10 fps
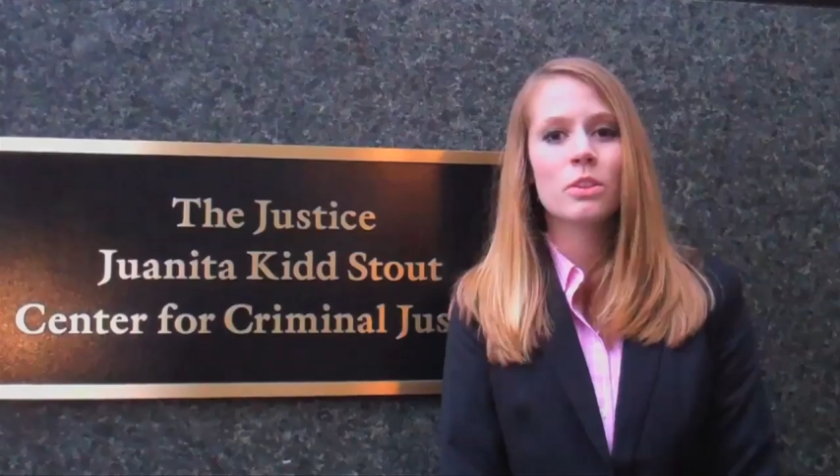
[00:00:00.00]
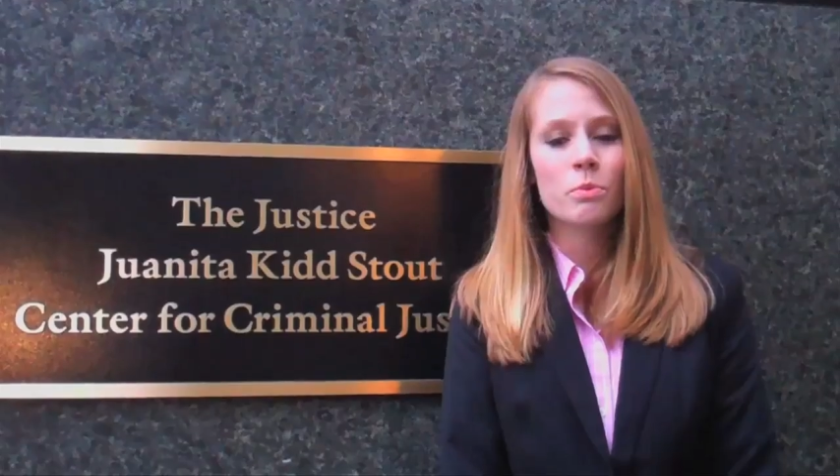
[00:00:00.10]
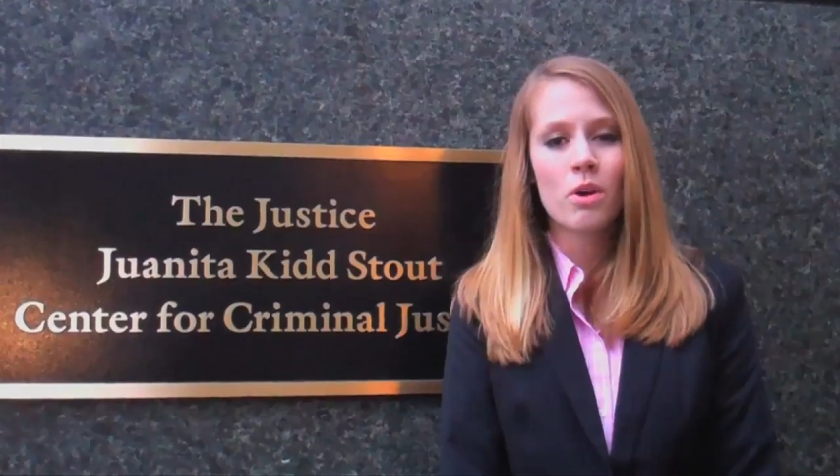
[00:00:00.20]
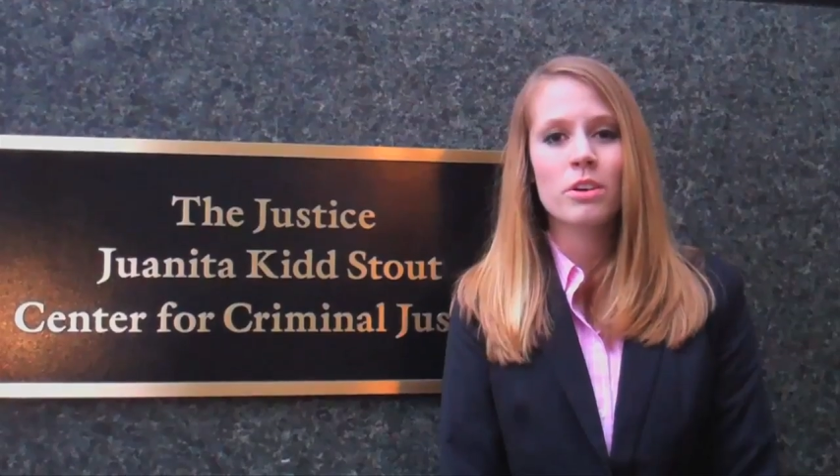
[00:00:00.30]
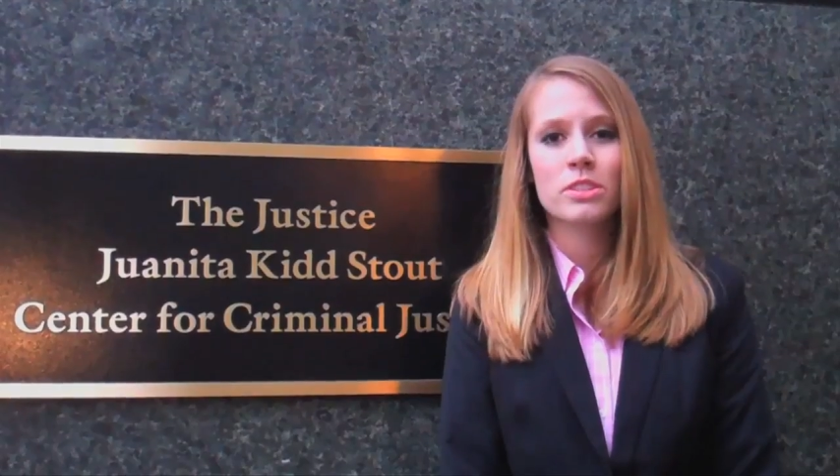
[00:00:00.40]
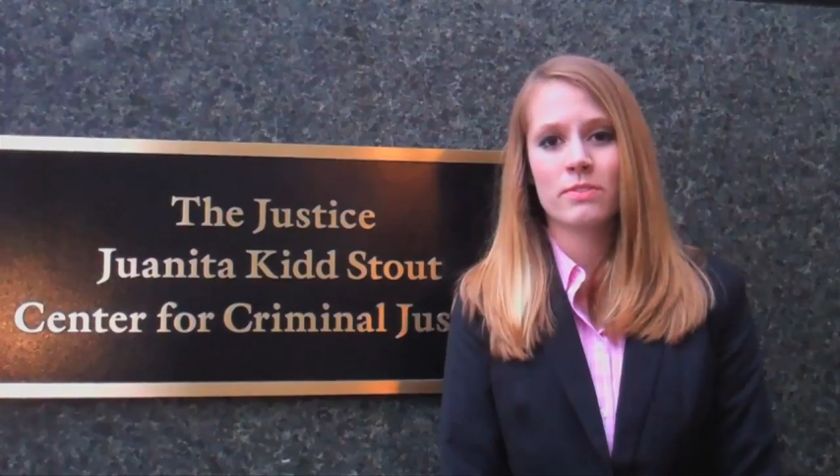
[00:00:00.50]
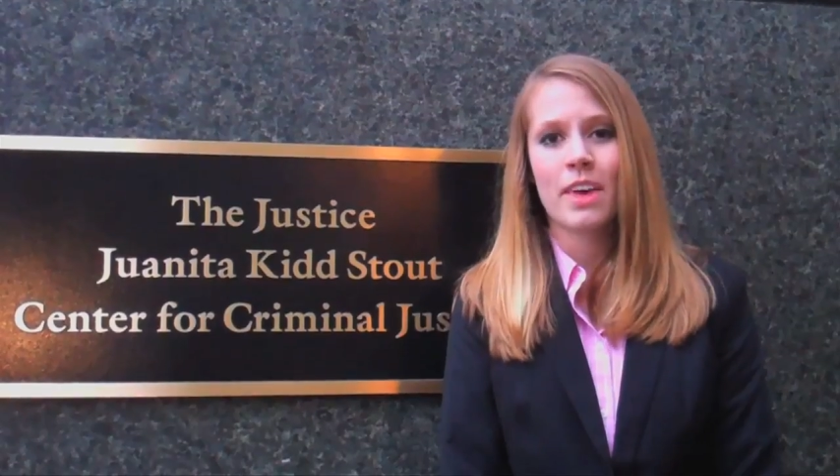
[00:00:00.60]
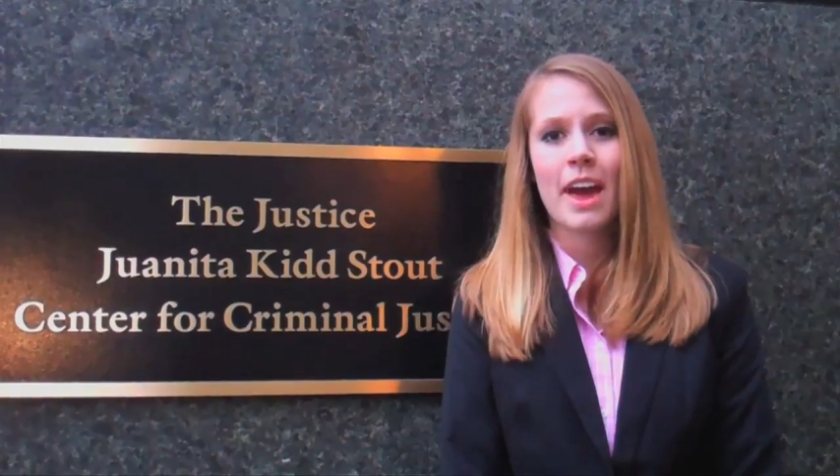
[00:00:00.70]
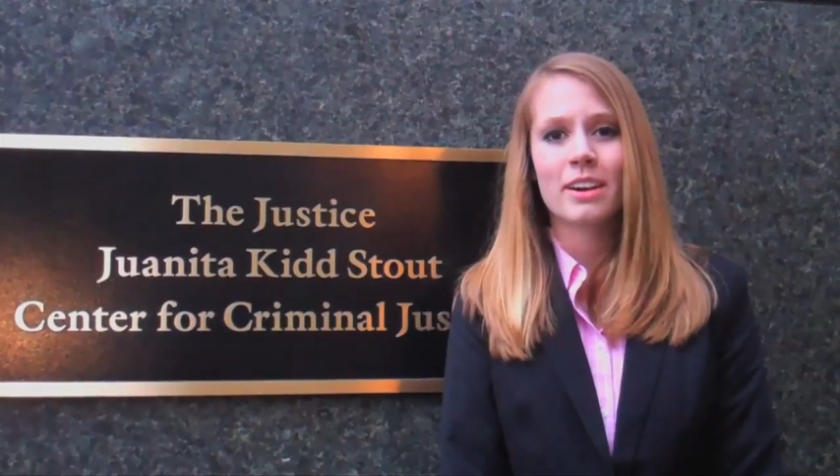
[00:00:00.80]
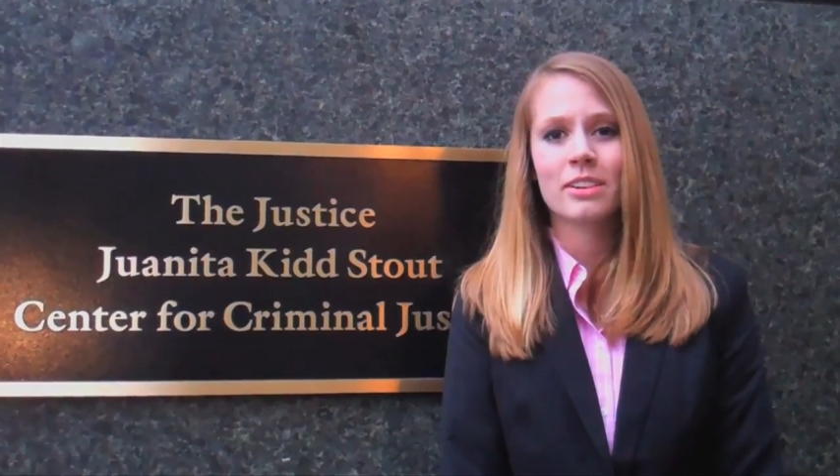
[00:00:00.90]
the walls of
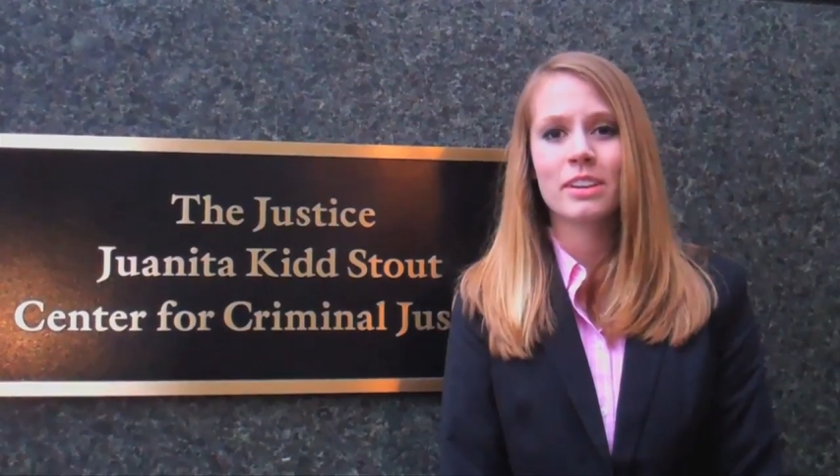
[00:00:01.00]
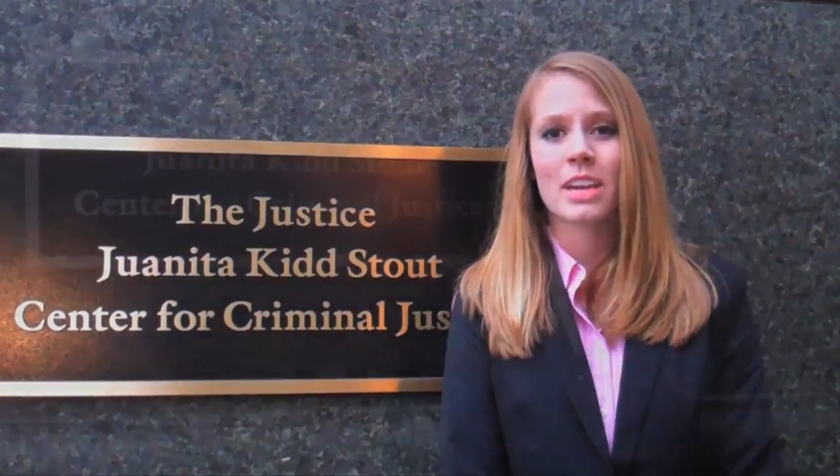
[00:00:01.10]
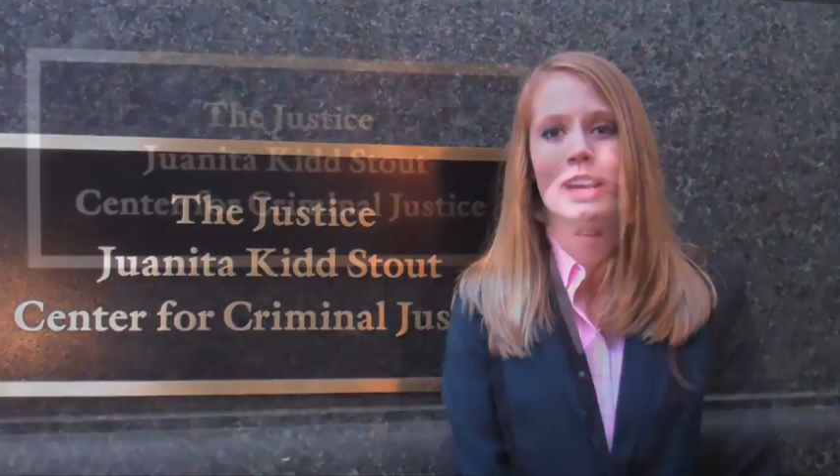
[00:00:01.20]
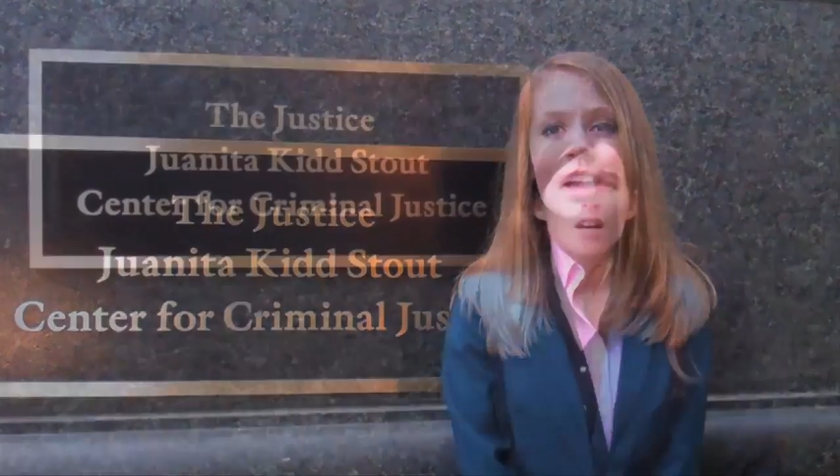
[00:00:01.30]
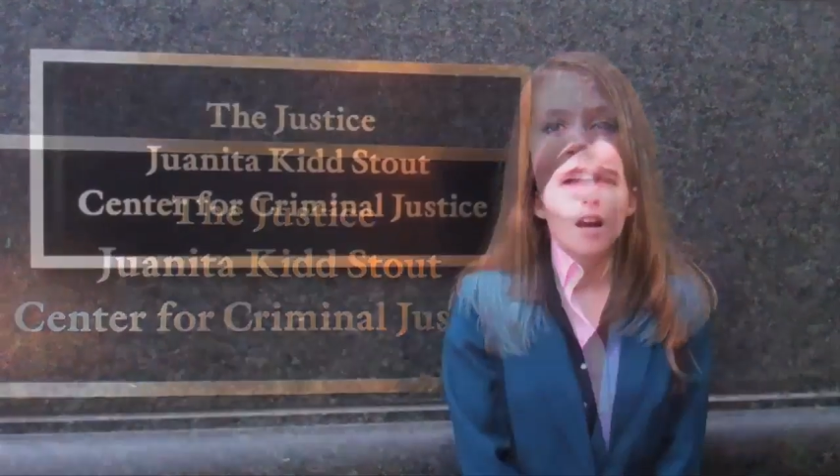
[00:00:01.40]
that clinic.